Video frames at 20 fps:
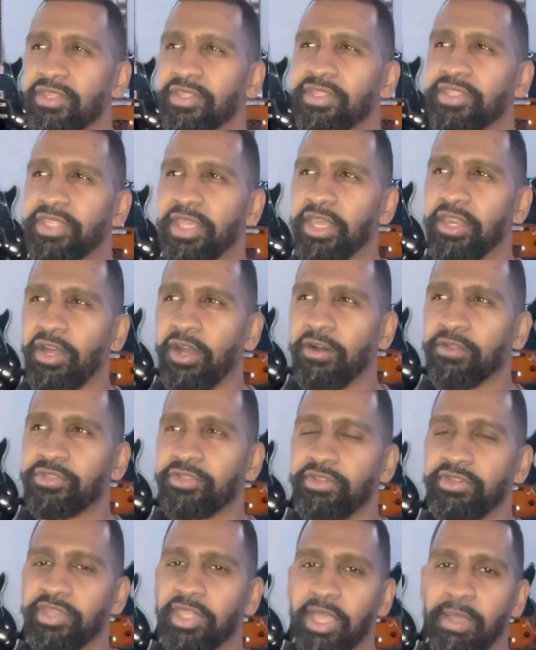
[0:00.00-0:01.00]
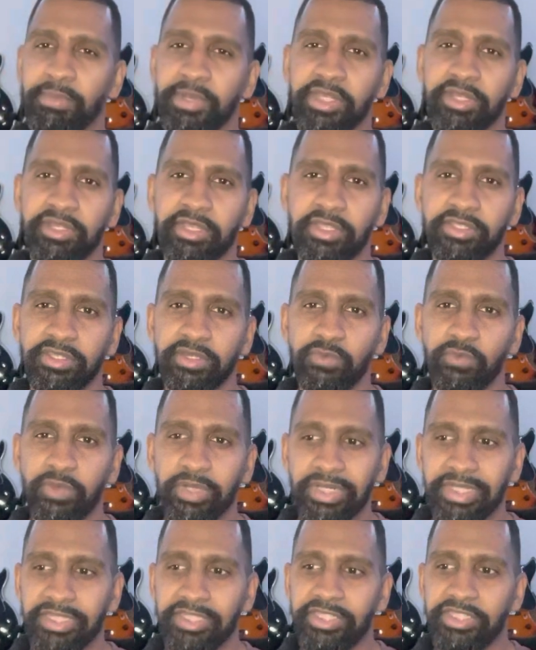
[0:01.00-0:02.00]
that altered dominant doesn't
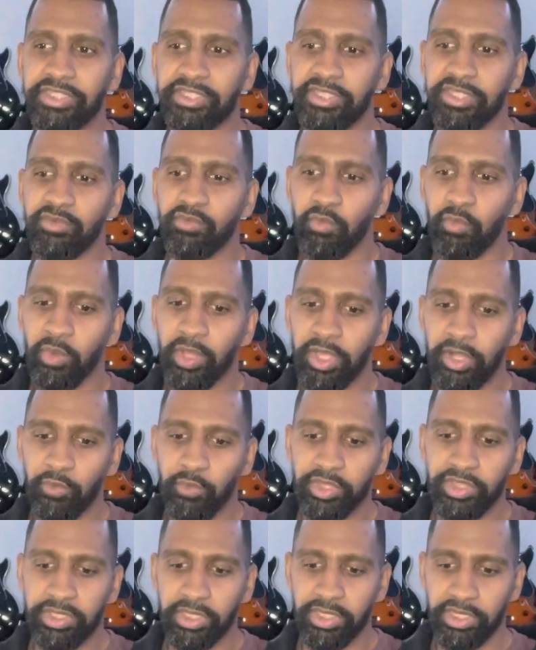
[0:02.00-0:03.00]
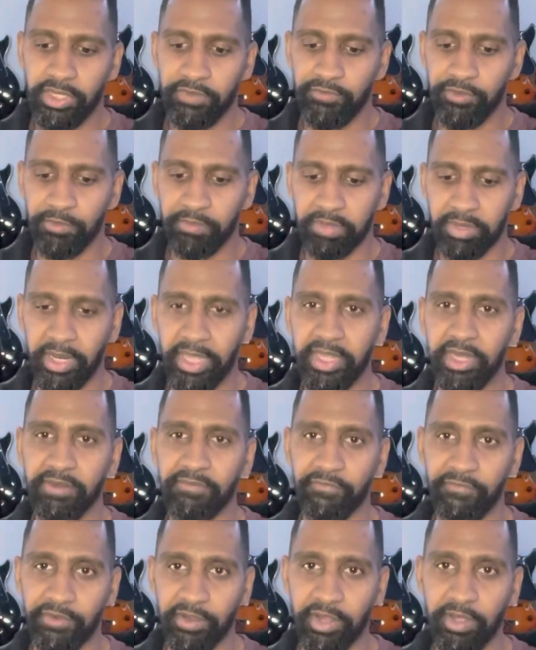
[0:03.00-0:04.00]
really sit well with it if you're playing
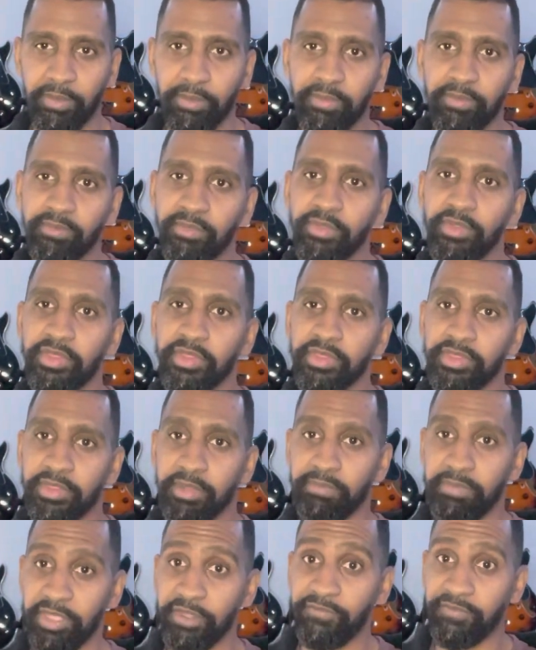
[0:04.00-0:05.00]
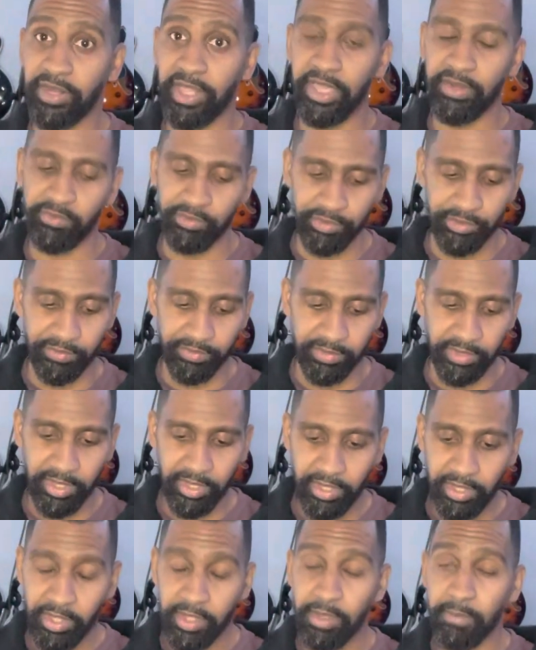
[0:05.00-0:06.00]
it from the B flat root.
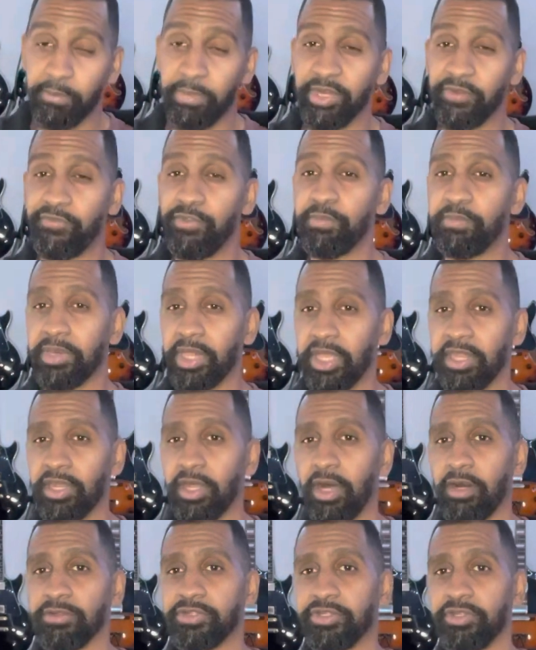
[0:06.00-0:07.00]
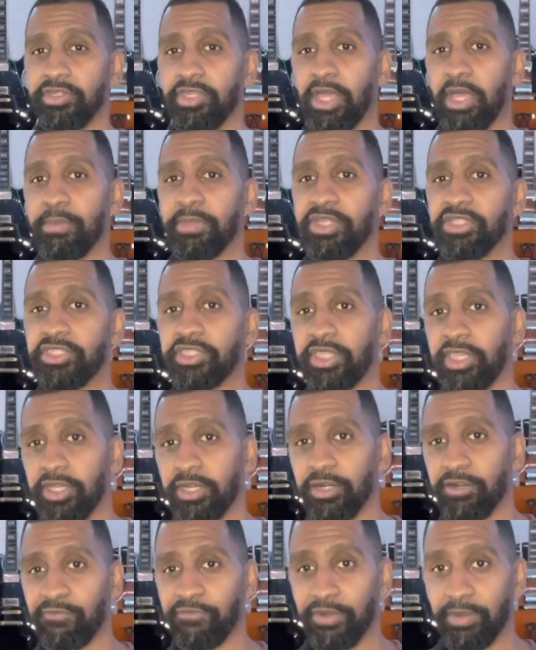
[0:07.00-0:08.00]
But if you play an altered dominant
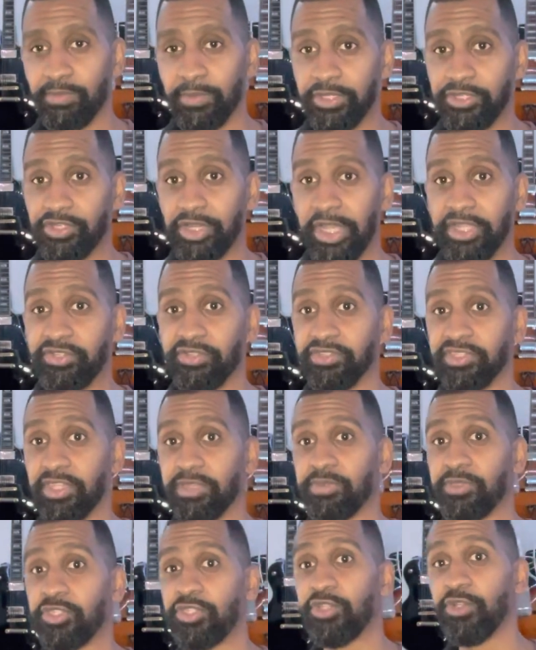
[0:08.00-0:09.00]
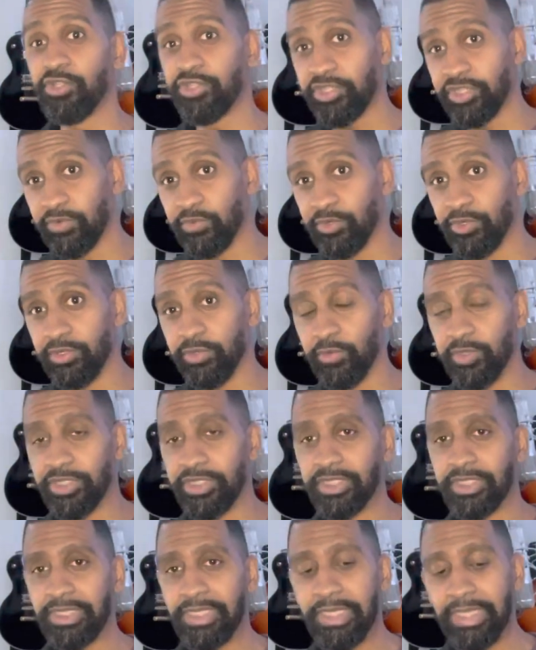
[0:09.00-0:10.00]
scale from the tritone substitution root, which
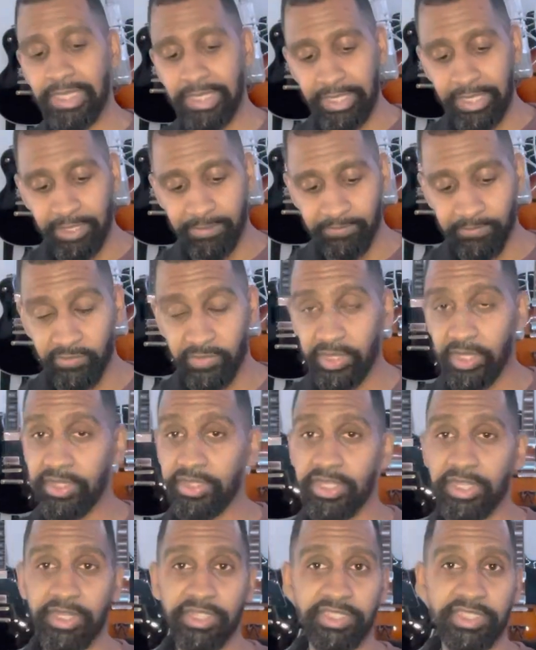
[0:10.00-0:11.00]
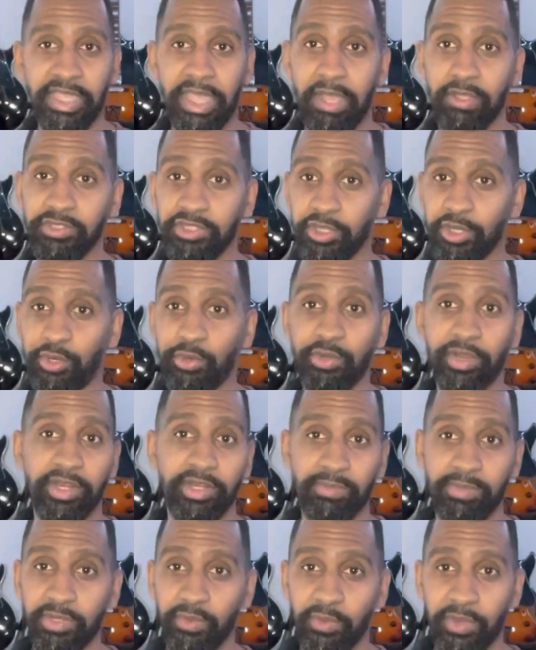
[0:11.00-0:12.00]
is E, then it sounds
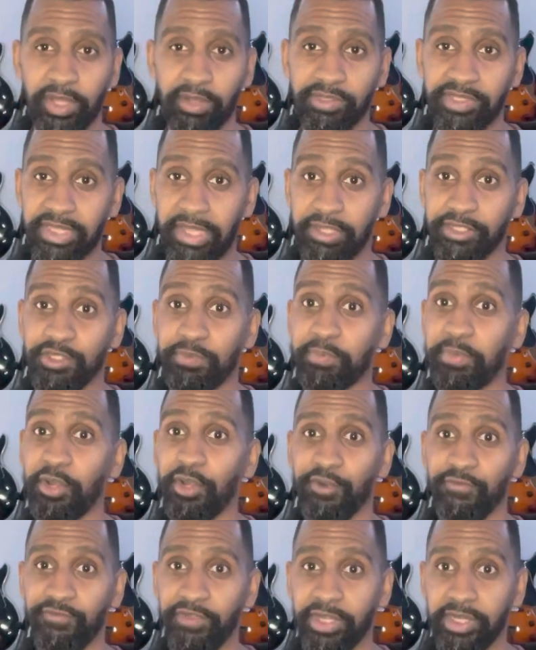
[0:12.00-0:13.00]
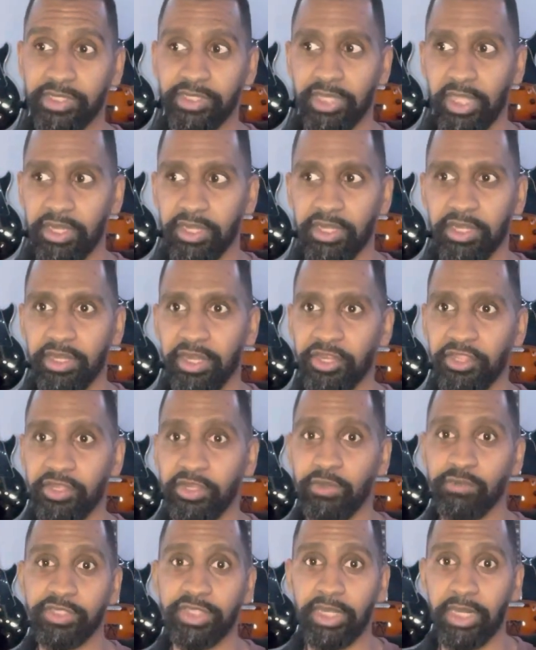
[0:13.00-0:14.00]
incredibly well. It sounds perfect. It's like none of the
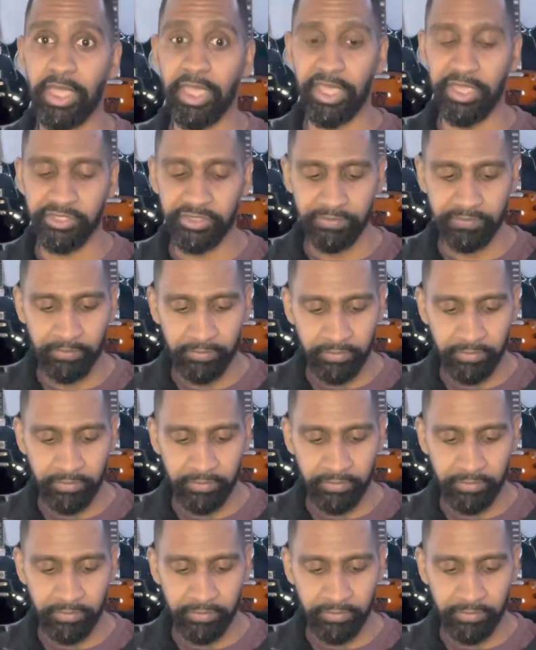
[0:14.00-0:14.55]
notes clash.